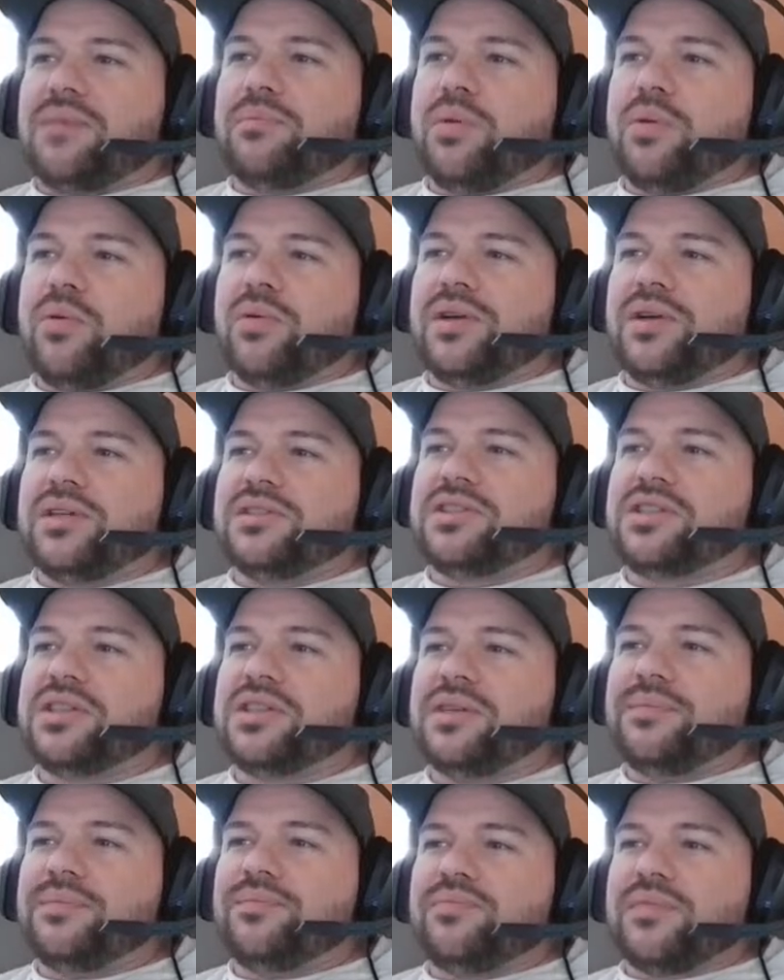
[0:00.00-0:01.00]
points
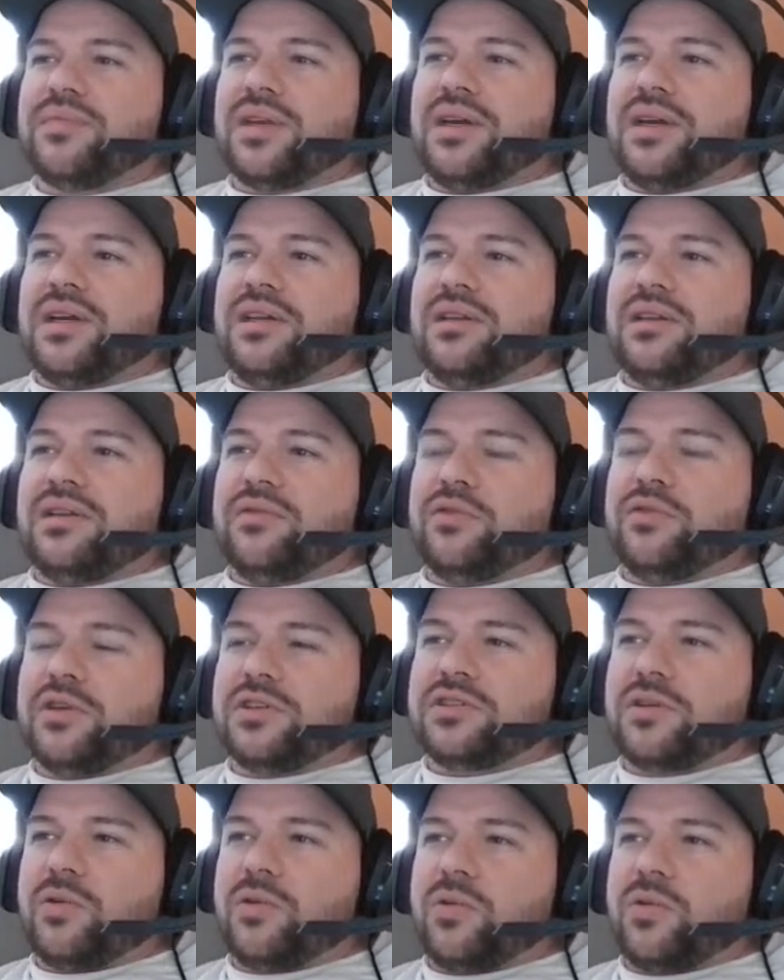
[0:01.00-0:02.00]
in the
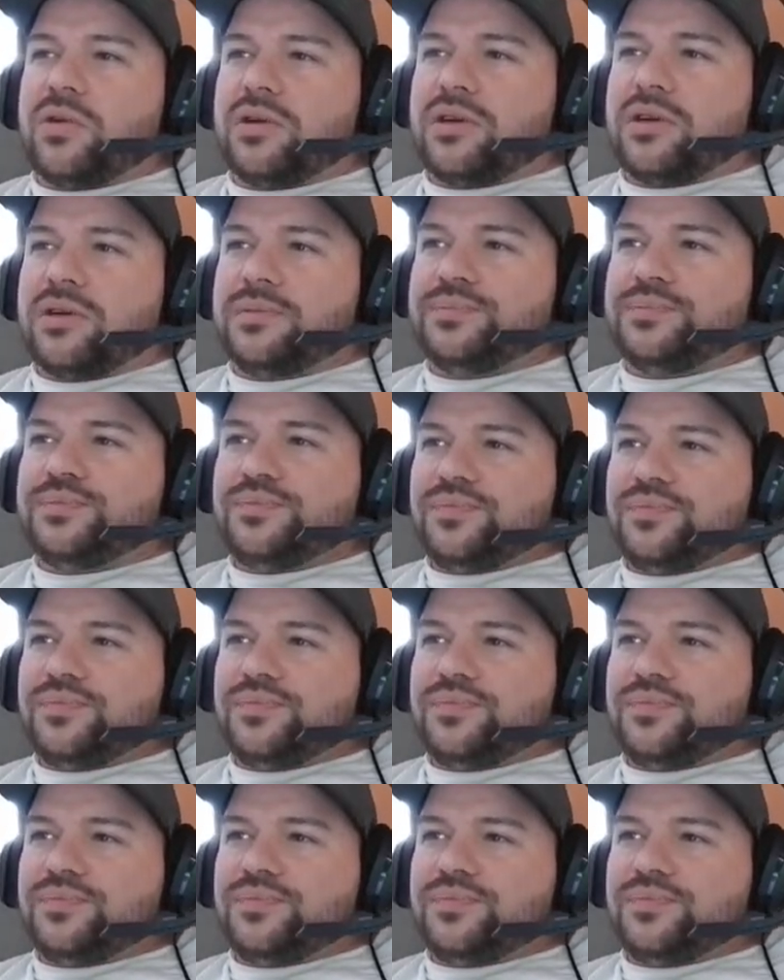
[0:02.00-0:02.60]
first quarter.